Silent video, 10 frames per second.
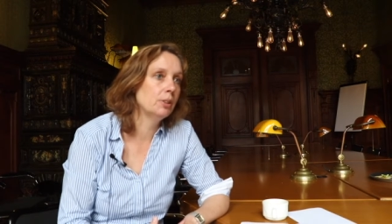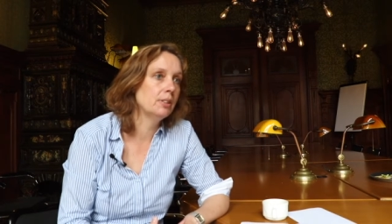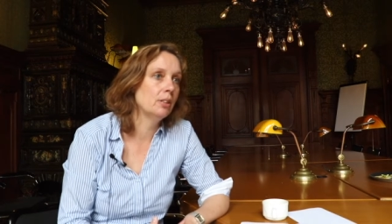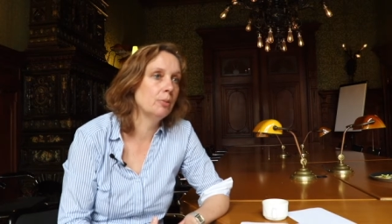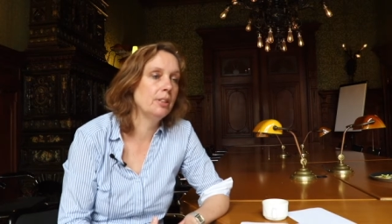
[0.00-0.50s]

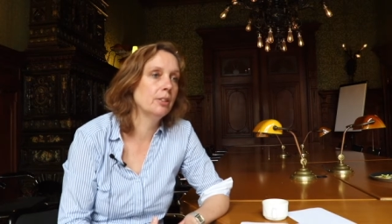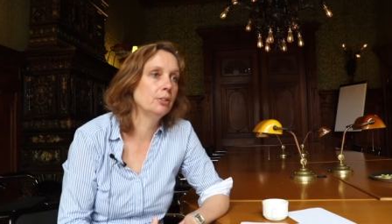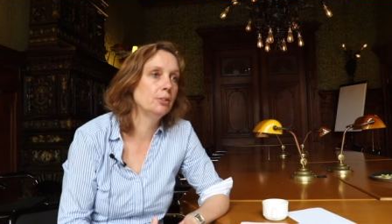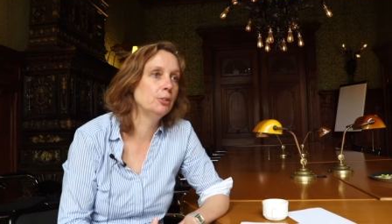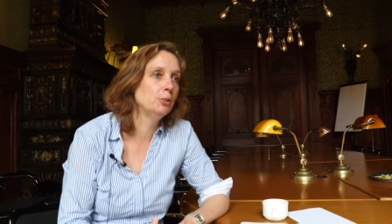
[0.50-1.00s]
What are we
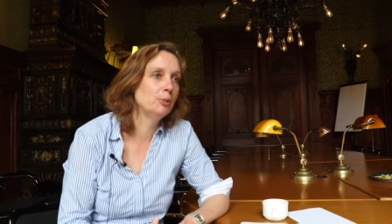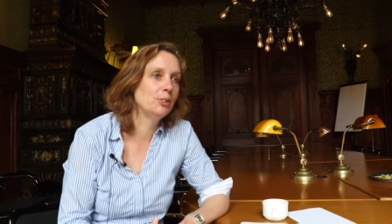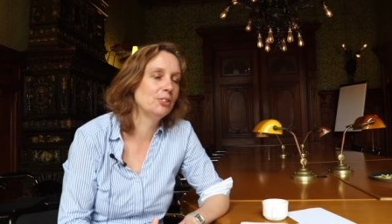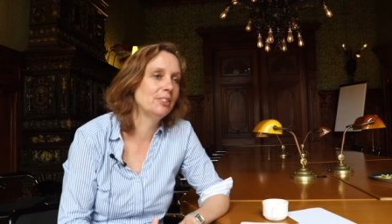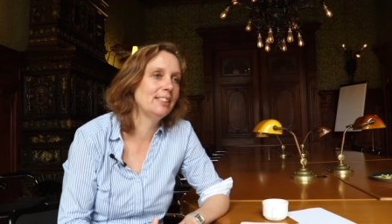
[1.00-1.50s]
going to do
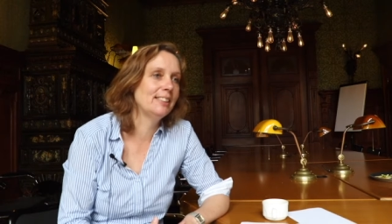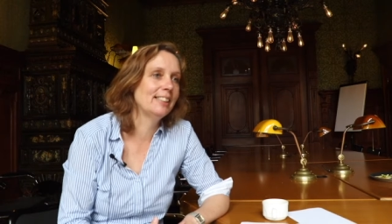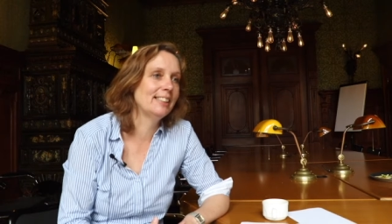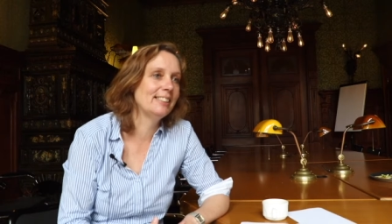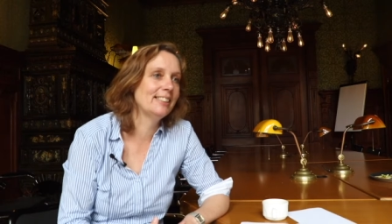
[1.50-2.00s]
with all these
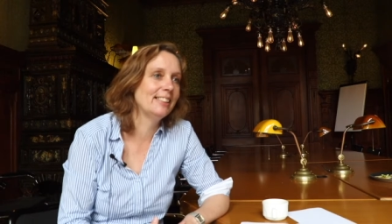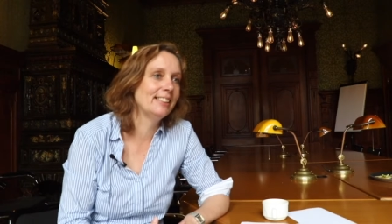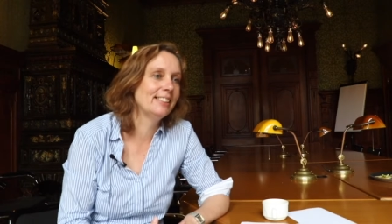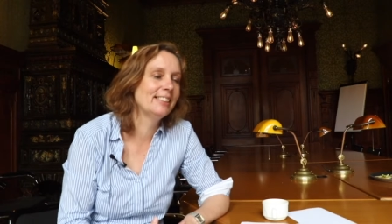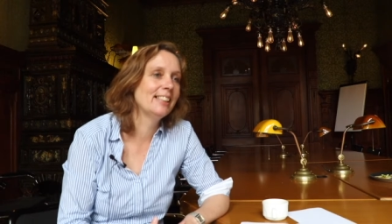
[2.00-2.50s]
nice
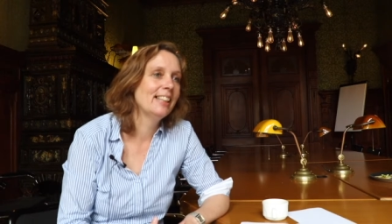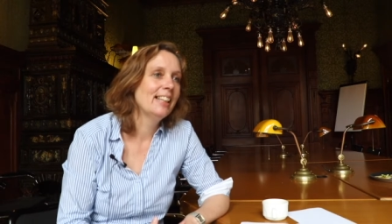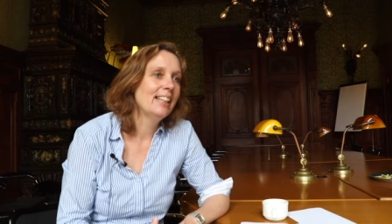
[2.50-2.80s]
things